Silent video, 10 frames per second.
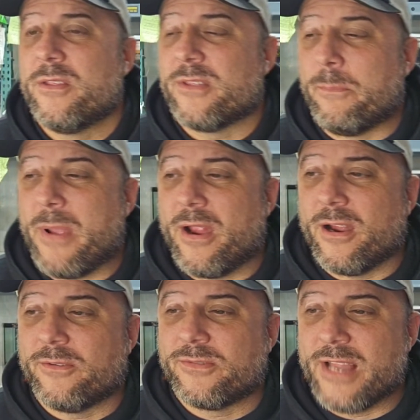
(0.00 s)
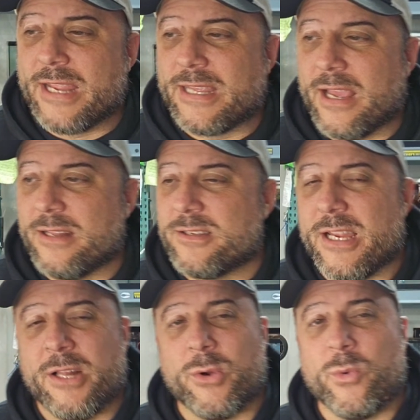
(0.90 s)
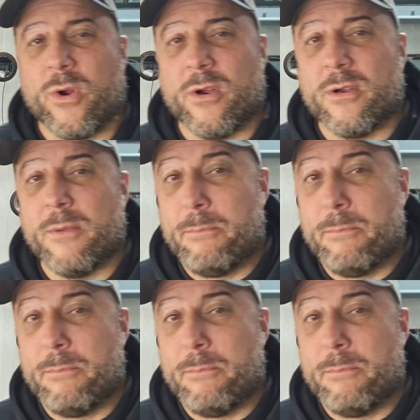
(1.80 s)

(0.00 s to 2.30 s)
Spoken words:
the pair of snakeheads either were